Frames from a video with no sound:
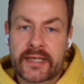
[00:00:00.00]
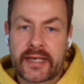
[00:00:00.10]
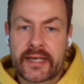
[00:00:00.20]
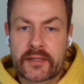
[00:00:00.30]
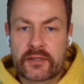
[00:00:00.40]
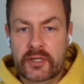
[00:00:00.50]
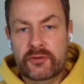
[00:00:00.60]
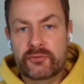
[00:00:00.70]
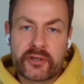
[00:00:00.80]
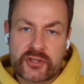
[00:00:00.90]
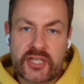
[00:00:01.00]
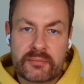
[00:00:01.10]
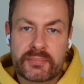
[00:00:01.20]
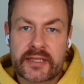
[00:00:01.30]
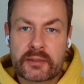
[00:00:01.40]
And if we're
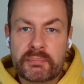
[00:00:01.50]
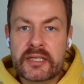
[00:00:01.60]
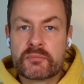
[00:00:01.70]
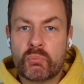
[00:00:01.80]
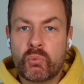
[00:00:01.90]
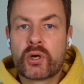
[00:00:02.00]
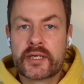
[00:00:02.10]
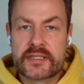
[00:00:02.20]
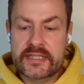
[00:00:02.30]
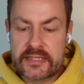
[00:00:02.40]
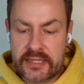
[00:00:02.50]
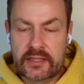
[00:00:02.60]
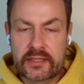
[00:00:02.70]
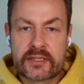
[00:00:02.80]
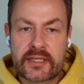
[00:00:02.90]
jumping a bit more in detail
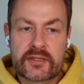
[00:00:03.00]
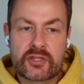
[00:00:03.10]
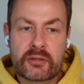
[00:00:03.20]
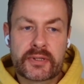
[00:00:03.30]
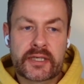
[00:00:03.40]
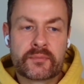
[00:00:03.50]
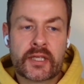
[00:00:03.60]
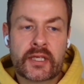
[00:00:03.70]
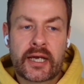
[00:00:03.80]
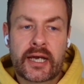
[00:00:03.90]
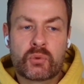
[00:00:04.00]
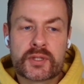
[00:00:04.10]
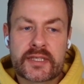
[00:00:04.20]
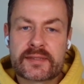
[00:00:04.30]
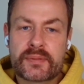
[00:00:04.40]
in that topic, I would
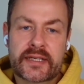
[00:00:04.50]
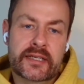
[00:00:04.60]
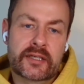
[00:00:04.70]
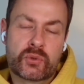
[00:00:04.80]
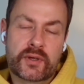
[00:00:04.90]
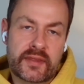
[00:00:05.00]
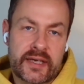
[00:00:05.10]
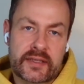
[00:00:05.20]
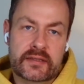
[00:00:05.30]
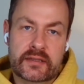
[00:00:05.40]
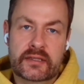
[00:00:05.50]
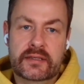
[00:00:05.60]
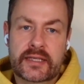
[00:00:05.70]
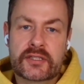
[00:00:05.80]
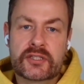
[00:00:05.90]
explain it with
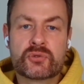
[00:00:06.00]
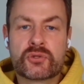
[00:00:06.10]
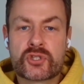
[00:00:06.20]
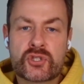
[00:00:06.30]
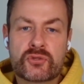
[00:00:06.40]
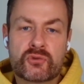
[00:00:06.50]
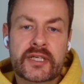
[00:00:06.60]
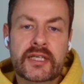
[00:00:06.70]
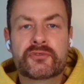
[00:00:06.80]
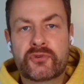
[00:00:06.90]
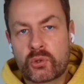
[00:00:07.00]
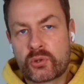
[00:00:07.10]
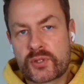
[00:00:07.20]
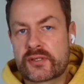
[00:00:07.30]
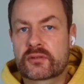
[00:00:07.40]
that you should really
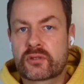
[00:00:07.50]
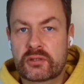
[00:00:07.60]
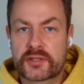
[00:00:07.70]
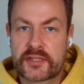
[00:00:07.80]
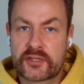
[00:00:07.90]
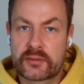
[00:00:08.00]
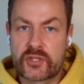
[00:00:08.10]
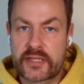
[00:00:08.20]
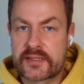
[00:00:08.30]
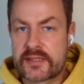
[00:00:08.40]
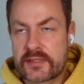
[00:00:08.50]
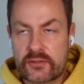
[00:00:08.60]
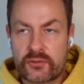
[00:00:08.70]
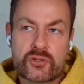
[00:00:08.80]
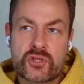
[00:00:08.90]
focus on content objects. So
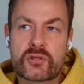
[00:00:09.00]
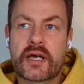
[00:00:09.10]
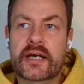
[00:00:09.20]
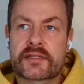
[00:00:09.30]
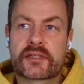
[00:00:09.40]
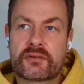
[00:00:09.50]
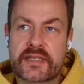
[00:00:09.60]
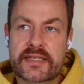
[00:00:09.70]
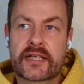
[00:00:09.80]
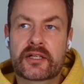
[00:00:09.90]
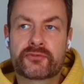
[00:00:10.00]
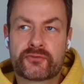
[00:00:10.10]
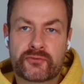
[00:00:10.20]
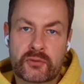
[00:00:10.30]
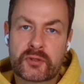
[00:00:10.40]
you should ask yourself
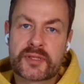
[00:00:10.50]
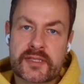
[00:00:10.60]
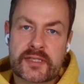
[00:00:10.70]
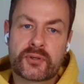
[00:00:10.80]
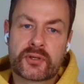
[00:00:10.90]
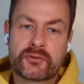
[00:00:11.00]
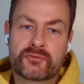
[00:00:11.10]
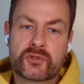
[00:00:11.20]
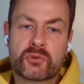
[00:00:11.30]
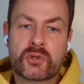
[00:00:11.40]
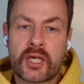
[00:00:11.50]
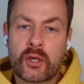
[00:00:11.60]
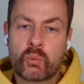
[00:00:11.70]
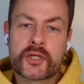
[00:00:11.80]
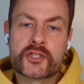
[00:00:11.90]
from a business point of view,
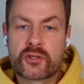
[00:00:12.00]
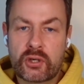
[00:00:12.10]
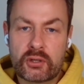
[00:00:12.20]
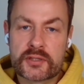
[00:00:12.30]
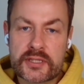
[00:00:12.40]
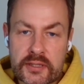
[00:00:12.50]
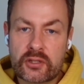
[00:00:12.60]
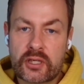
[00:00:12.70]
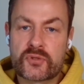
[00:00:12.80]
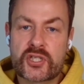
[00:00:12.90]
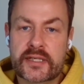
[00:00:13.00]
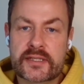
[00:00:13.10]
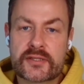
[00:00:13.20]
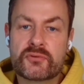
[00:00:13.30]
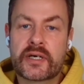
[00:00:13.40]
which content objects
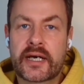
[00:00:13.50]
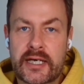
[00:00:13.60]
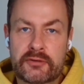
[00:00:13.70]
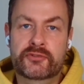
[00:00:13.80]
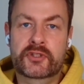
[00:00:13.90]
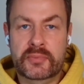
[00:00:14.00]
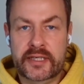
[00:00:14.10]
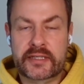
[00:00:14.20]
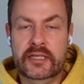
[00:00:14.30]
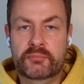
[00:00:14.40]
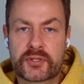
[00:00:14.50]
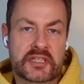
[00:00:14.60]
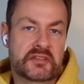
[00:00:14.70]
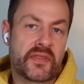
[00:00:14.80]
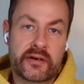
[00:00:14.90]
do I have in my company?
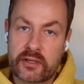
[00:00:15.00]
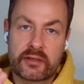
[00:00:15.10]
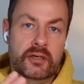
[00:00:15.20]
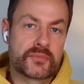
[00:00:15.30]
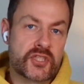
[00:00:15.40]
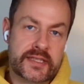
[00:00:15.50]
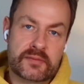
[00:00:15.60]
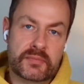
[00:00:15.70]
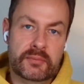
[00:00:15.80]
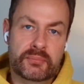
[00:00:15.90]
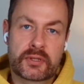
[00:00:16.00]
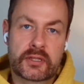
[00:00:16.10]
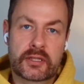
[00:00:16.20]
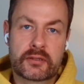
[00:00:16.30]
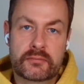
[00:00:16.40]
There are objects in my
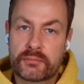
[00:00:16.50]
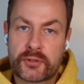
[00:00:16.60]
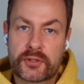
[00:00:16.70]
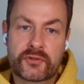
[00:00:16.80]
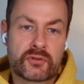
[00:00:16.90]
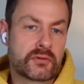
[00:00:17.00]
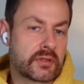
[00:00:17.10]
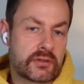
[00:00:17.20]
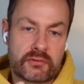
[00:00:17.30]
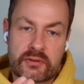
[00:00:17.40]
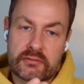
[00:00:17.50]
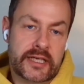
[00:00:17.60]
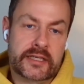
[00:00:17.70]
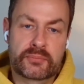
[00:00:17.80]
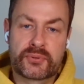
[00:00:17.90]
point of view,
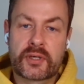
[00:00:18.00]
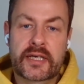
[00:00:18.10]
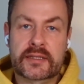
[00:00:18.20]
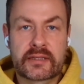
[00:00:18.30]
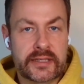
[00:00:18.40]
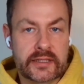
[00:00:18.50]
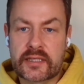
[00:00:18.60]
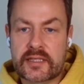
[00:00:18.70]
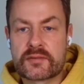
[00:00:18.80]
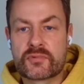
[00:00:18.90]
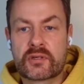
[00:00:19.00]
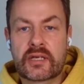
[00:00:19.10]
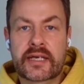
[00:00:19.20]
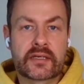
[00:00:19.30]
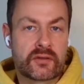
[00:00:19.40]
like a product, like a customer,
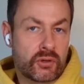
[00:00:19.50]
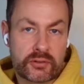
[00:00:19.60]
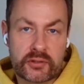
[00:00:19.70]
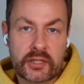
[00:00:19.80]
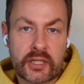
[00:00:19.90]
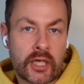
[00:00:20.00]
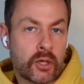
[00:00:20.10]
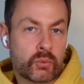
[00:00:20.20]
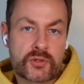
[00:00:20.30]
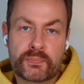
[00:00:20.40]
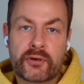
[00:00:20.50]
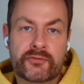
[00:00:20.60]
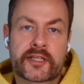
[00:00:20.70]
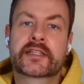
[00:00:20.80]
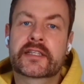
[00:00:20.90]
like an order, which
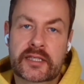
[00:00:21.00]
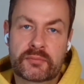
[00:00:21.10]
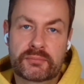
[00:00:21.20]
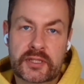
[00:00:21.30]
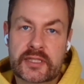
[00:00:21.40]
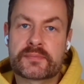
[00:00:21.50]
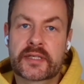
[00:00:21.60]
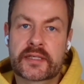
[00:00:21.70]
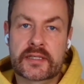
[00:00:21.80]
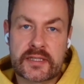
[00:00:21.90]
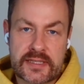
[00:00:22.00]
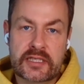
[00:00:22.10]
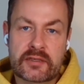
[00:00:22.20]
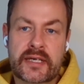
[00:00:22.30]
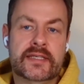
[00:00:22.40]
perfectly can be displayed in a
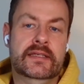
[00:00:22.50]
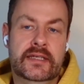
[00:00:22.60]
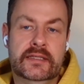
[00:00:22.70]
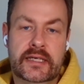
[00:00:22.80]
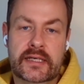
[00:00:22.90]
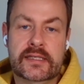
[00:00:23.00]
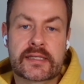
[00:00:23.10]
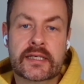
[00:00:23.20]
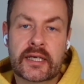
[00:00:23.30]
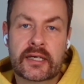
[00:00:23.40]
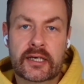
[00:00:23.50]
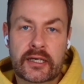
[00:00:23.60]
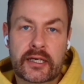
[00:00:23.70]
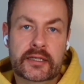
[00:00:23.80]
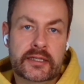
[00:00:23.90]
CMS in that case,
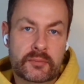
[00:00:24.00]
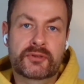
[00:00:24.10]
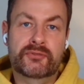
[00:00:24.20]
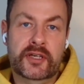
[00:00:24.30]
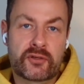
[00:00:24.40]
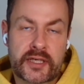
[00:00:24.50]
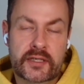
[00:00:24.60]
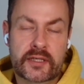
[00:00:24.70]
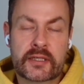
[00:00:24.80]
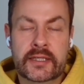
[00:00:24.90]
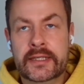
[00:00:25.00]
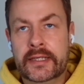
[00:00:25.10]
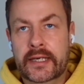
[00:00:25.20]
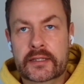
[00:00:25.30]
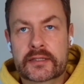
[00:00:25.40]
and can be federated.
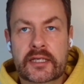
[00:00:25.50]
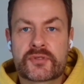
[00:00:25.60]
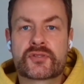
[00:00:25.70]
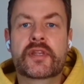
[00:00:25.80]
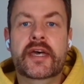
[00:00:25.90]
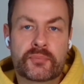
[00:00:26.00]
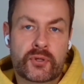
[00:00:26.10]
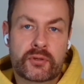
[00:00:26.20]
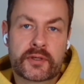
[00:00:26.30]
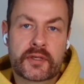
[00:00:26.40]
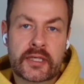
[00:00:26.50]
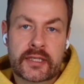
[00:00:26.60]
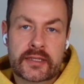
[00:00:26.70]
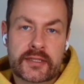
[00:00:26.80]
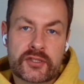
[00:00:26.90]
And it comes to that point
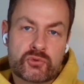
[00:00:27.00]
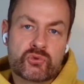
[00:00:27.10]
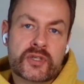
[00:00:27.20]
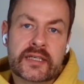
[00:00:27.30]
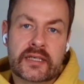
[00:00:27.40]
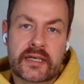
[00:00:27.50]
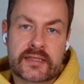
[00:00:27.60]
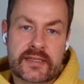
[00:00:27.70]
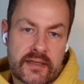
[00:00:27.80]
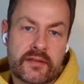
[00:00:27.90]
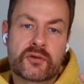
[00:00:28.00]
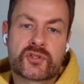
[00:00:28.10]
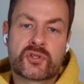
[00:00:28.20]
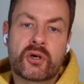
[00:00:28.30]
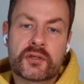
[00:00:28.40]
that you realize that those
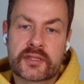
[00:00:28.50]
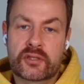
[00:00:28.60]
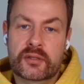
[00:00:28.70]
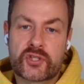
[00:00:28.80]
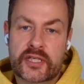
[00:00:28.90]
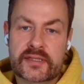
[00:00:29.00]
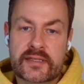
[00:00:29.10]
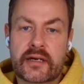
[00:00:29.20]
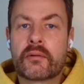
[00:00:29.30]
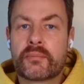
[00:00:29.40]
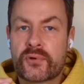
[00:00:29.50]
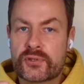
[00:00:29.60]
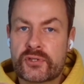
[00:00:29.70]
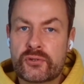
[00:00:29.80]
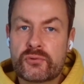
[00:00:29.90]
content objects are
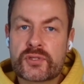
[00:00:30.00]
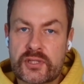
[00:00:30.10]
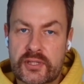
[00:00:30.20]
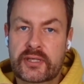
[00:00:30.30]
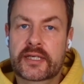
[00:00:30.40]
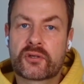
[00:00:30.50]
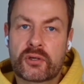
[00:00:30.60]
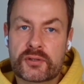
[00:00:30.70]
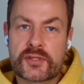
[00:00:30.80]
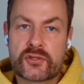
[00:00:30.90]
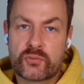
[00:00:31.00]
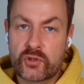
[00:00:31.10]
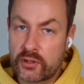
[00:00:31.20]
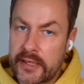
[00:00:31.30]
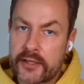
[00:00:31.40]
produced and consumed
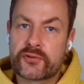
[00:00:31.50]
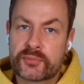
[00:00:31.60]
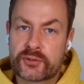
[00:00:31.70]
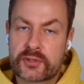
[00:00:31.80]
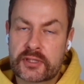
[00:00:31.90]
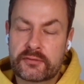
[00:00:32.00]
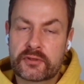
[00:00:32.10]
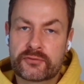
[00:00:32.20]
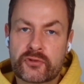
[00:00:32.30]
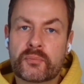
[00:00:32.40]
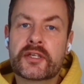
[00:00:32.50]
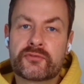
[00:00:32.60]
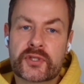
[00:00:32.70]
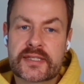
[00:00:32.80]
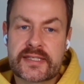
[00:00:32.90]
on attribute level from
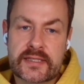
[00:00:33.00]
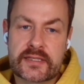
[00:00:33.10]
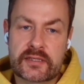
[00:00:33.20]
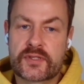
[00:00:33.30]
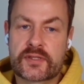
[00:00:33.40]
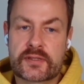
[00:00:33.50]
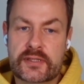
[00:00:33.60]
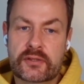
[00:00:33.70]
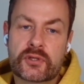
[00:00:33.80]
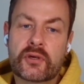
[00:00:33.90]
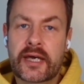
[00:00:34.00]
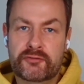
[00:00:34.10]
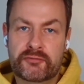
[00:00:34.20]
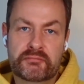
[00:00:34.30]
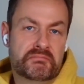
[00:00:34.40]
different systems. So you have,
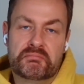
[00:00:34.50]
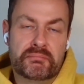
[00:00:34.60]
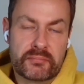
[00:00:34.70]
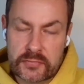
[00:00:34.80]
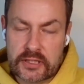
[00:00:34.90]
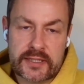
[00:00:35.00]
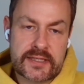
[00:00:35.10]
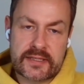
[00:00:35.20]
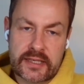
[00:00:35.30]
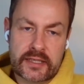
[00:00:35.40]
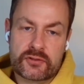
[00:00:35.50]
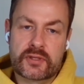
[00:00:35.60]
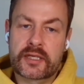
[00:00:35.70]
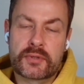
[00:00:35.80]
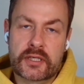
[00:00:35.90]
let's stay to
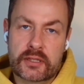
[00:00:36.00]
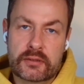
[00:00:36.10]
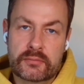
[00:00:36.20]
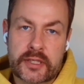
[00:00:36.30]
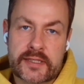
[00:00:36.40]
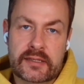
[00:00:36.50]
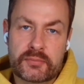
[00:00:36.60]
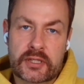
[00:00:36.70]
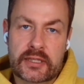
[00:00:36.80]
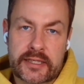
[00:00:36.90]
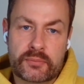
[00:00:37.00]
that example, like a